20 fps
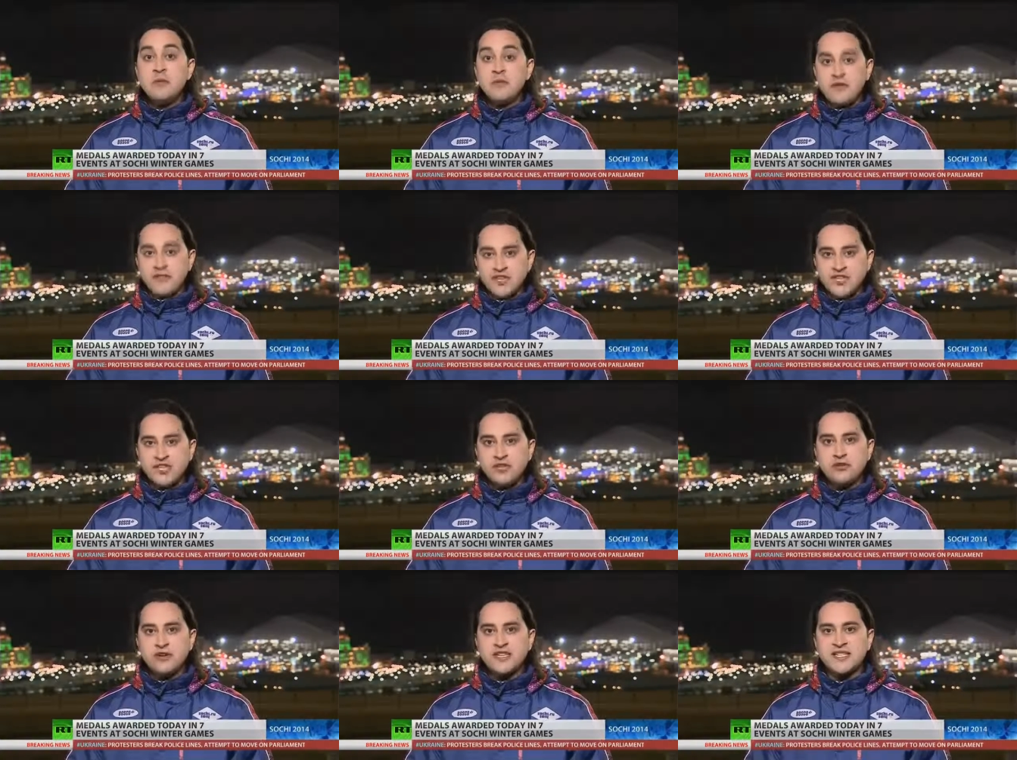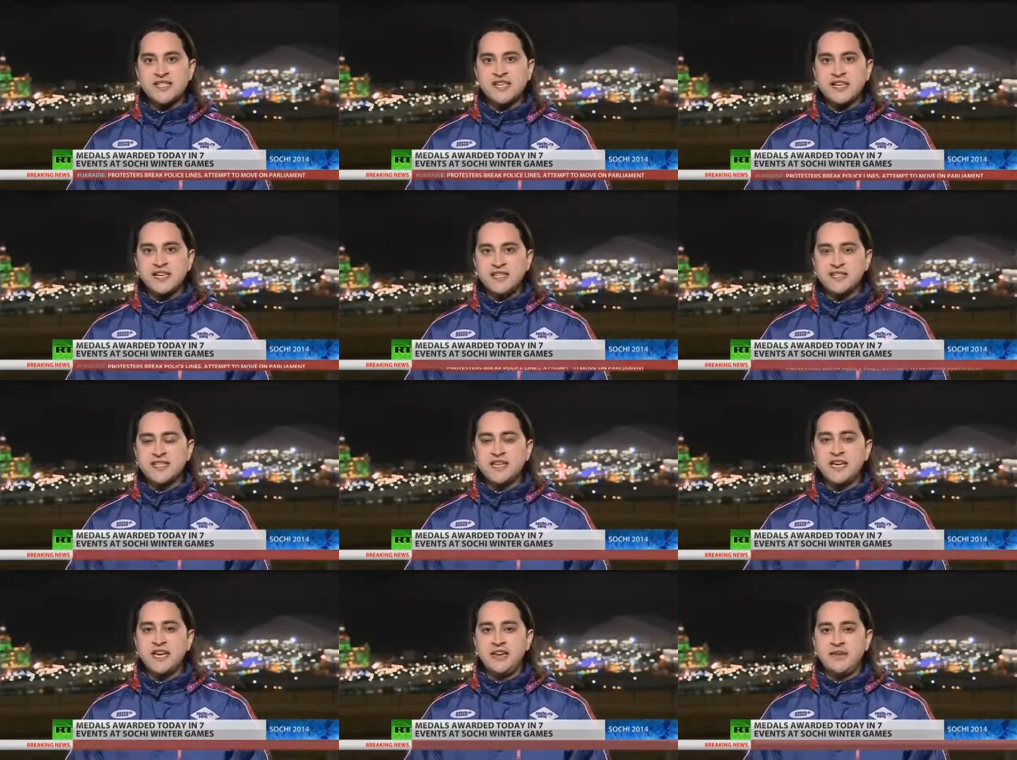But this
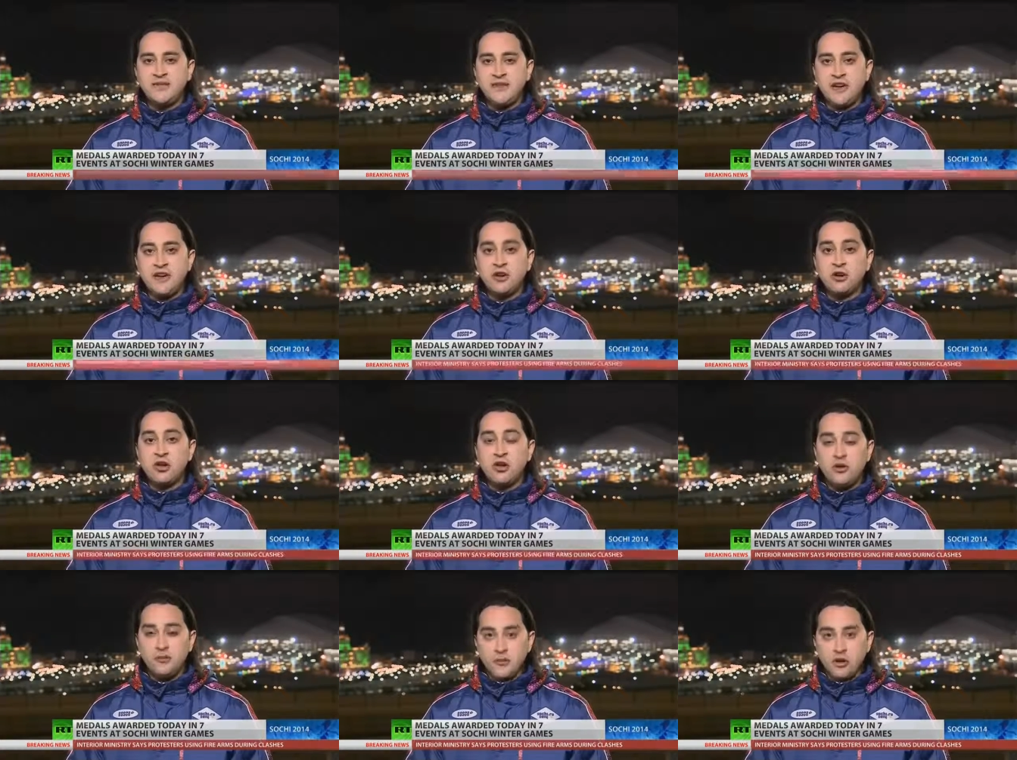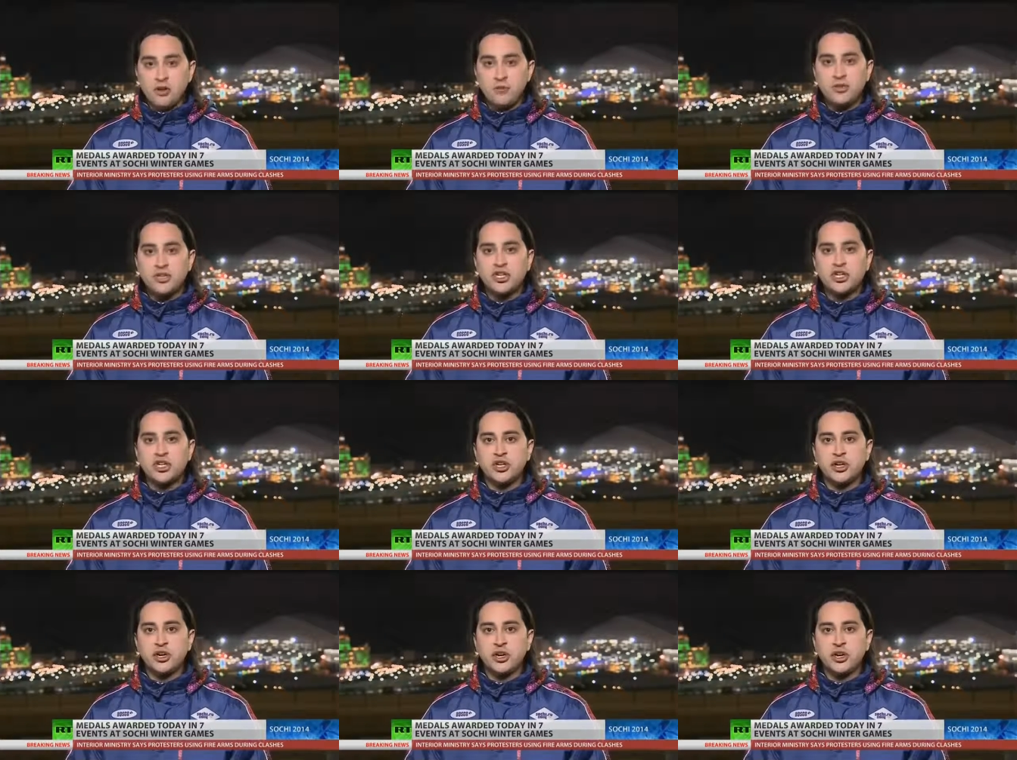UST team, they're a lot more
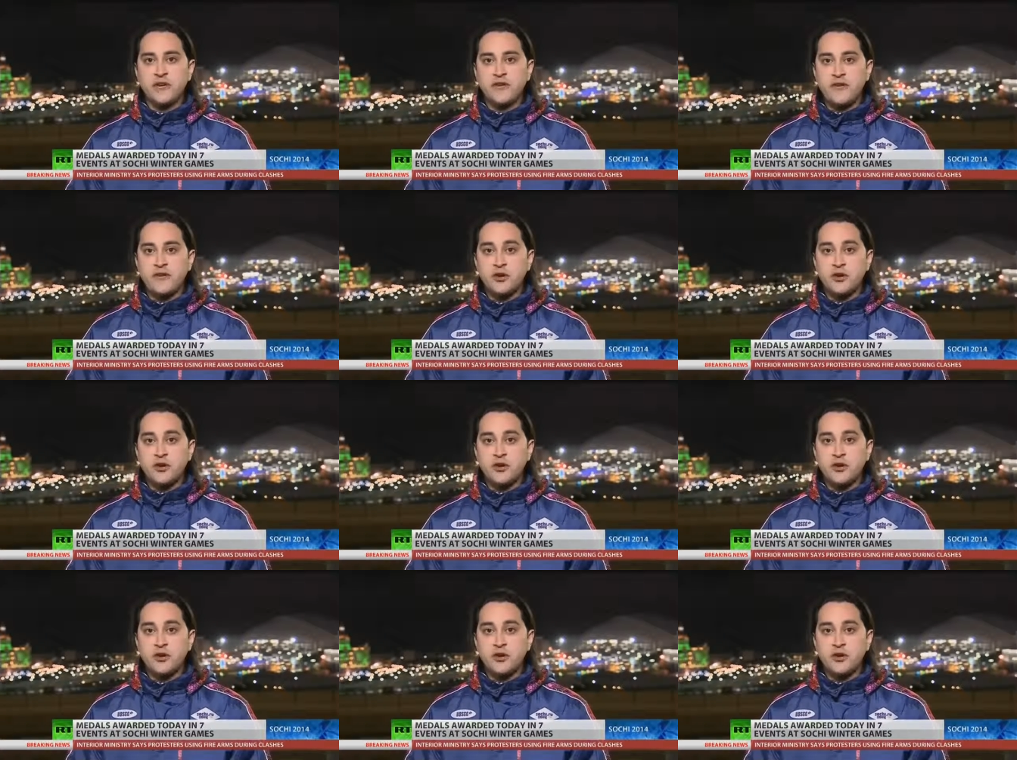mature.